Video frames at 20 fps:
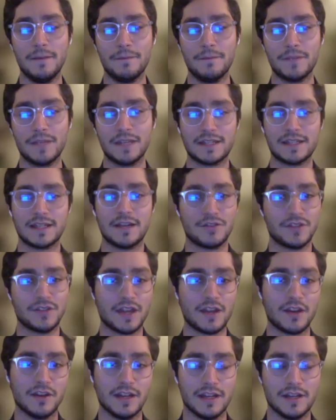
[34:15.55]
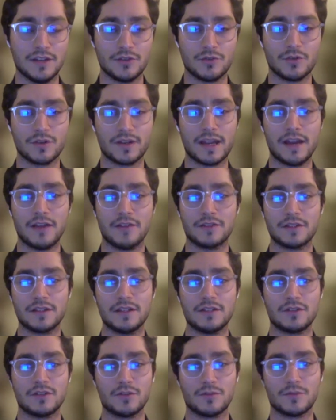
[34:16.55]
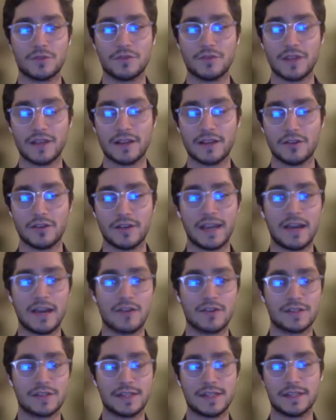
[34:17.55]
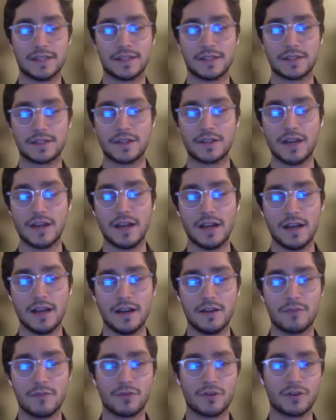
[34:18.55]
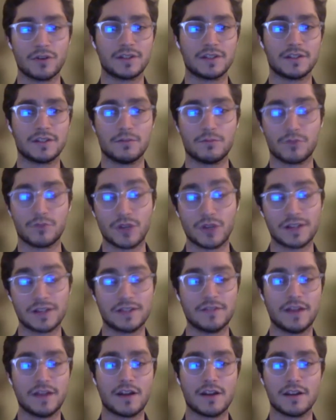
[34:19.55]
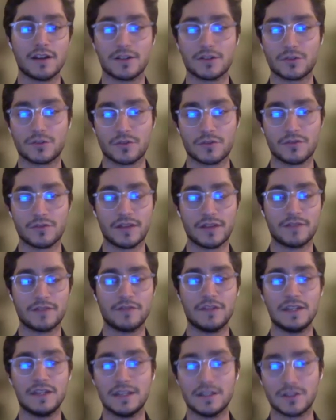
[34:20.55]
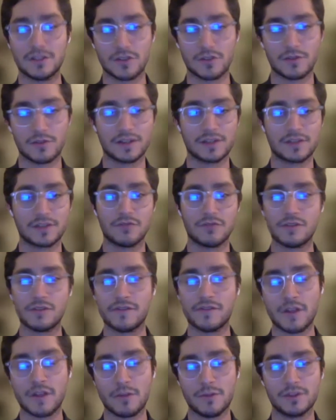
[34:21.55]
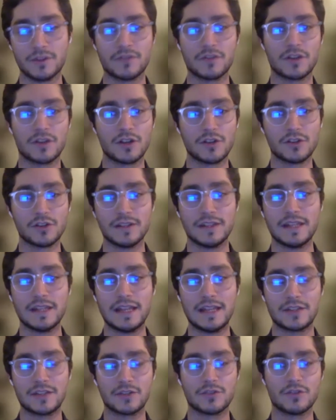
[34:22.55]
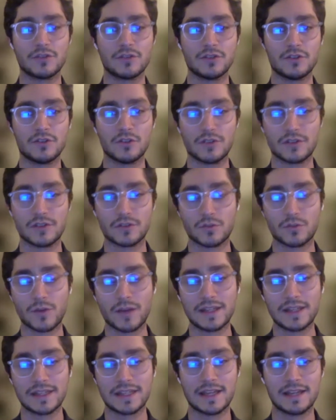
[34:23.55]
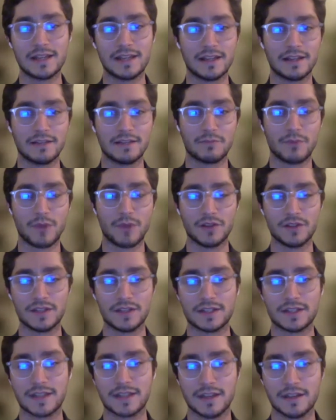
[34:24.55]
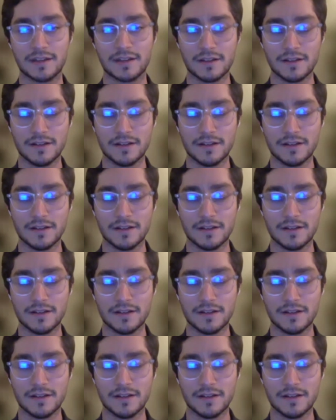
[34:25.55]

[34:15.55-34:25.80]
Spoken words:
it's now taken into account in terms of like, okay, how does this productive area sort of like feed into the rest of the development of the country, and so there's ways that like politics can